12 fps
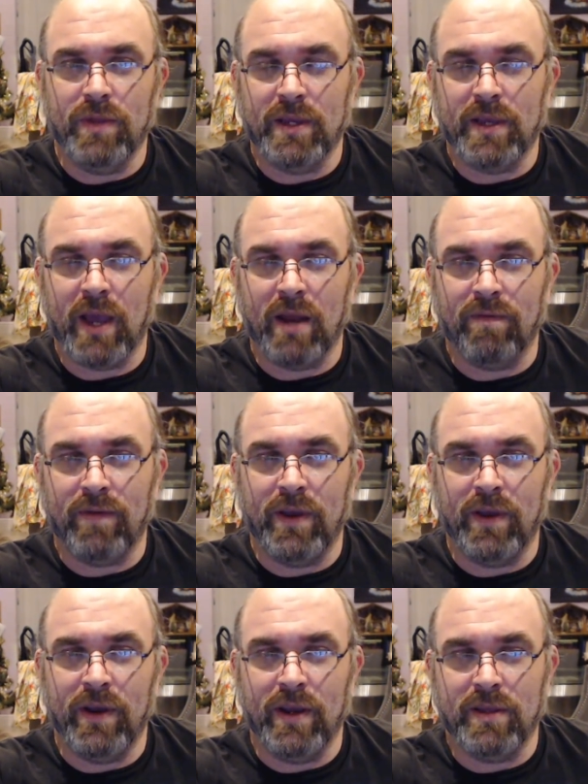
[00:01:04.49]
these kind of
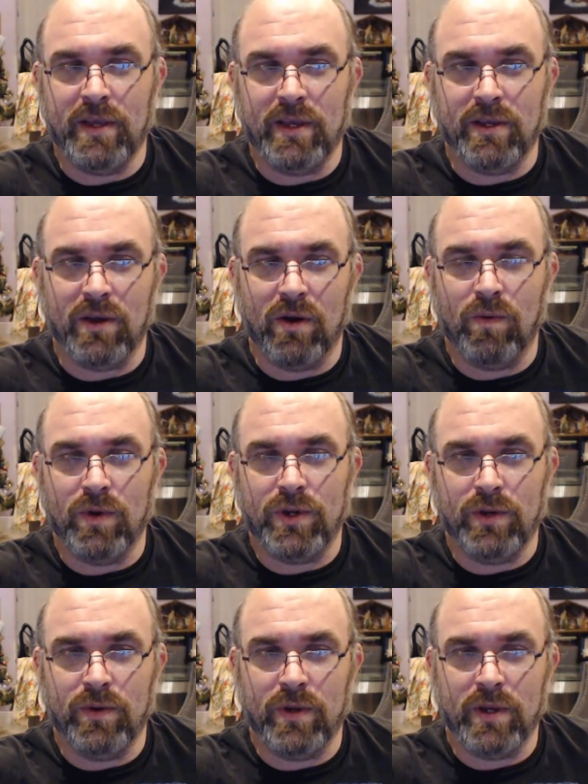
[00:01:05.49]
figurines, these are
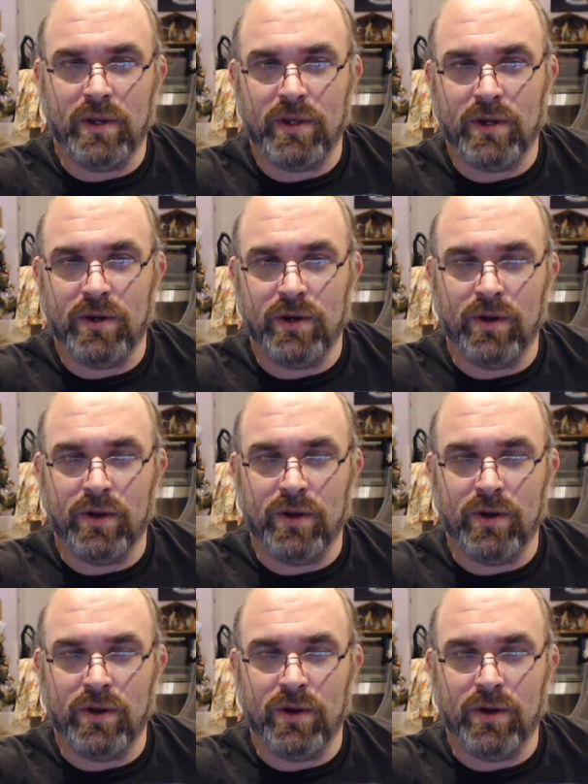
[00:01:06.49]
what you would consider